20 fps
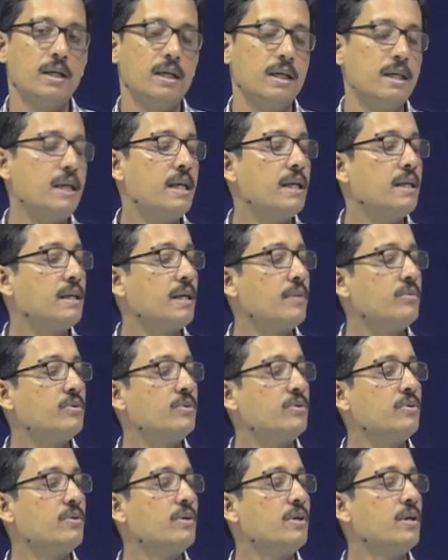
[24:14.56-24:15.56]
decay time.
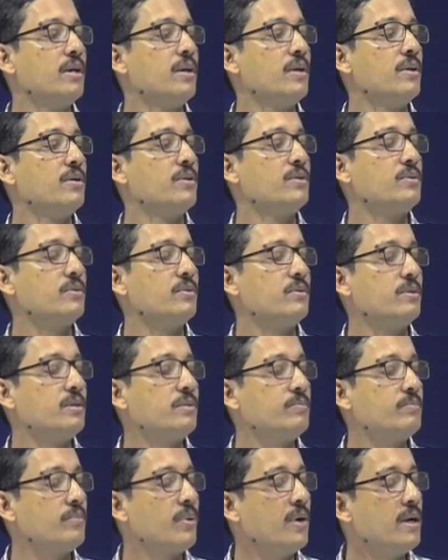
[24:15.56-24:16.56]
So the
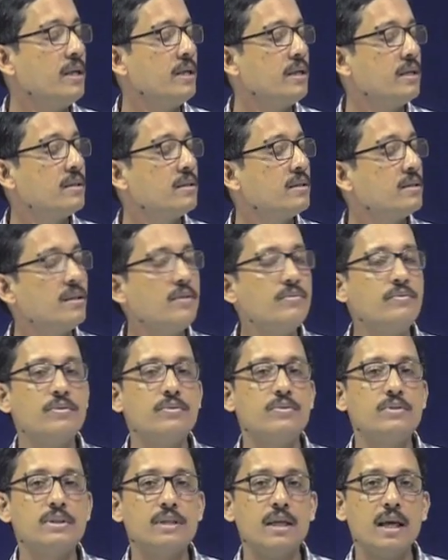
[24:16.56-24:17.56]
point is, if
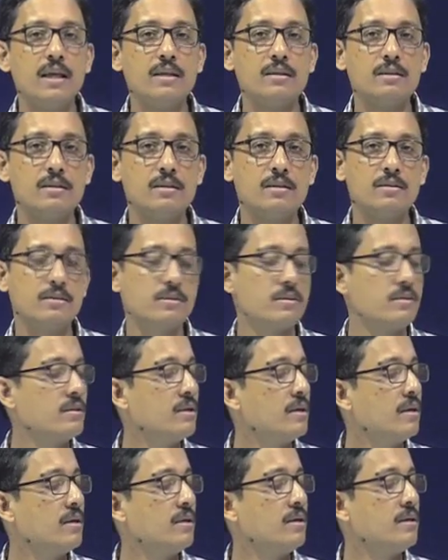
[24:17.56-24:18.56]
you change this
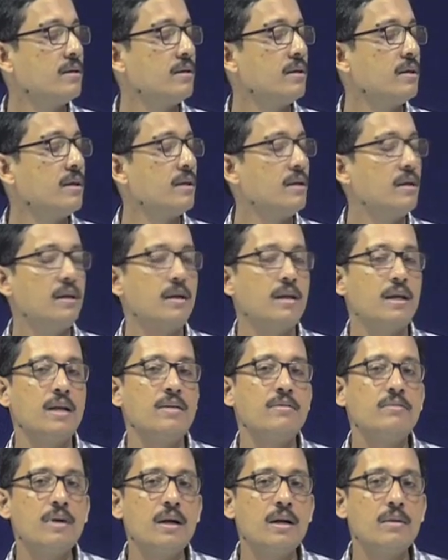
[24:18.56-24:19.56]

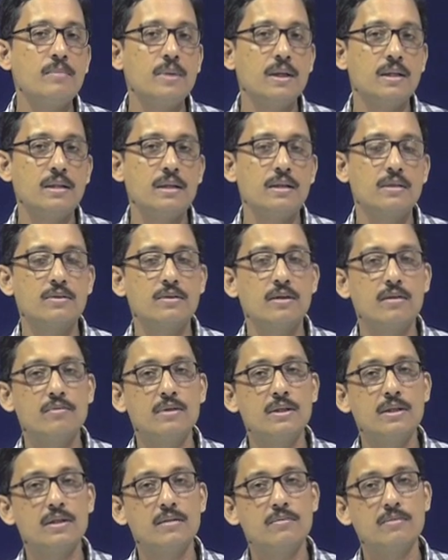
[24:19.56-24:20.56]
environment, that is
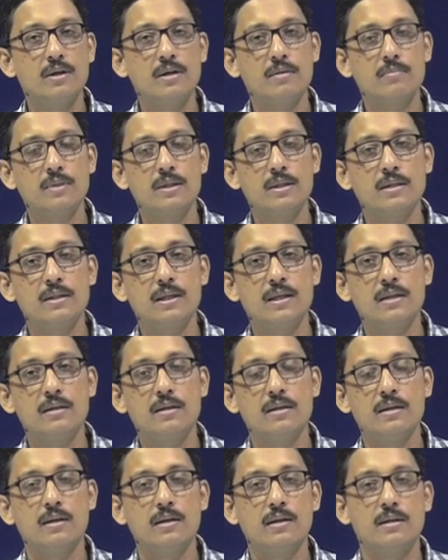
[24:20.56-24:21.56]
solvent environment, then
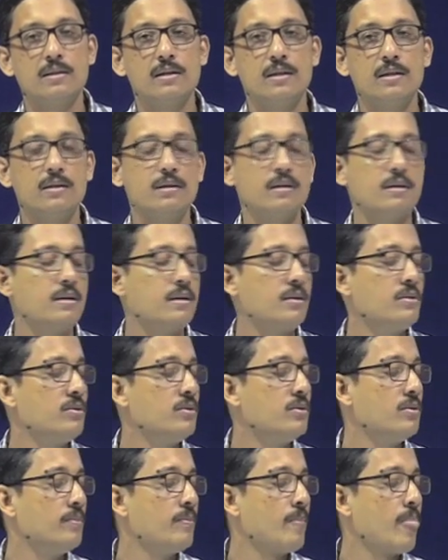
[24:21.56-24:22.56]

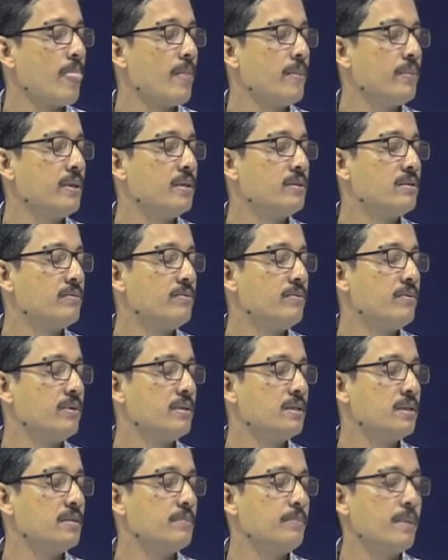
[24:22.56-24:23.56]
this
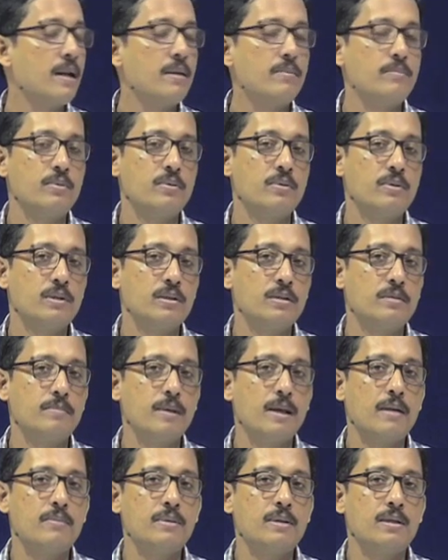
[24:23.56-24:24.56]
fluorescence
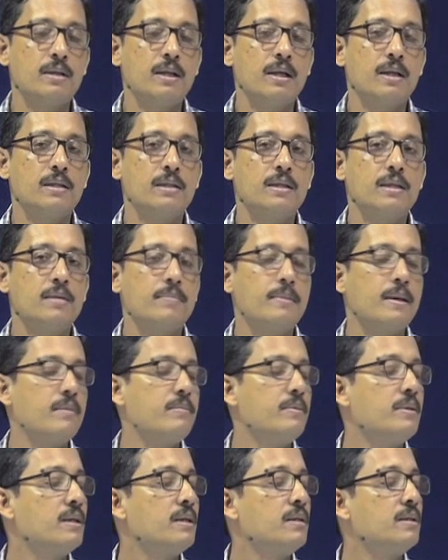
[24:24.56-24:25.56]
parameter like decay
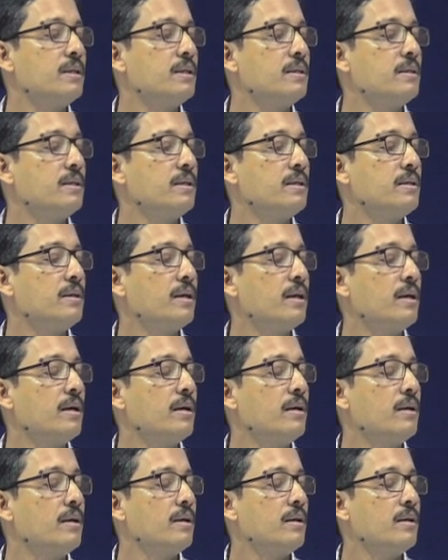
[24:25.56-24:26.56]
parameters
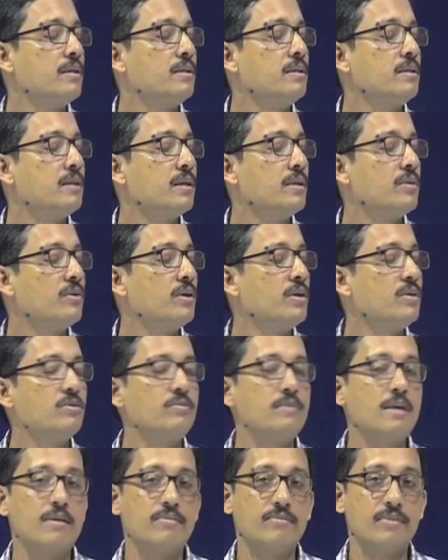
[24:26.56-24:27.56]
etc., these are going to
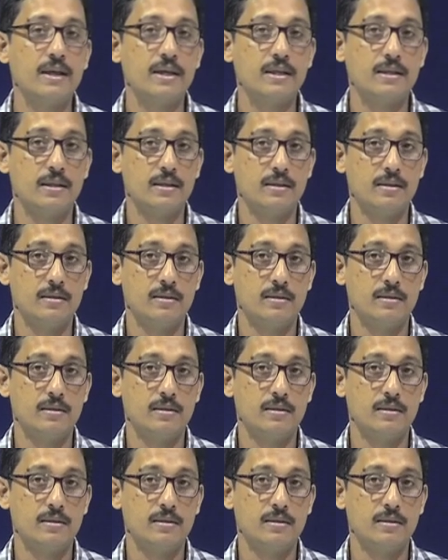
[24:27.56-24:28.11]
be affected.